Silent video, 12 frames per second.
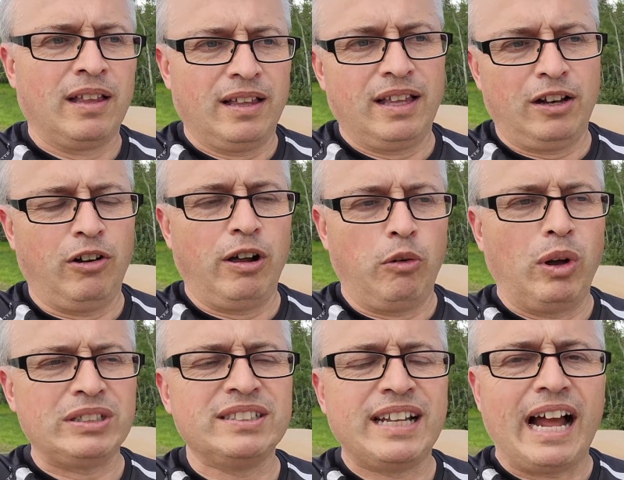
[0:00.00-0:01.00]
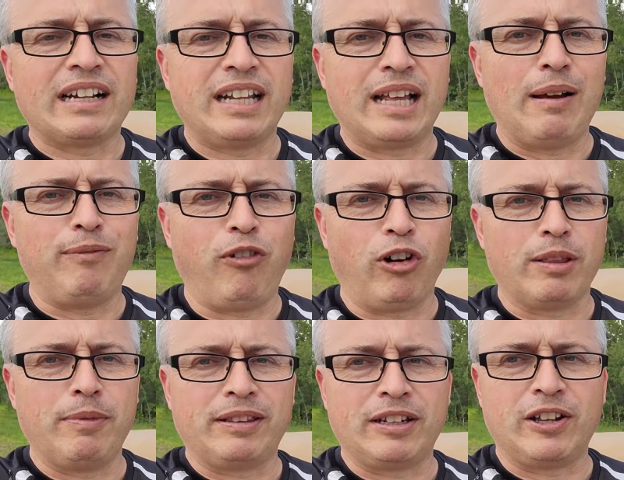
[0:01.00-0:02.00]
it wasn't acting up for them
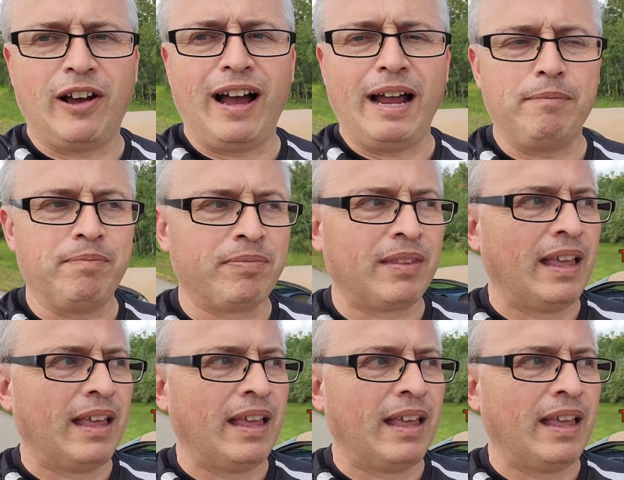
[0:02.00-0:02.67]
at the time,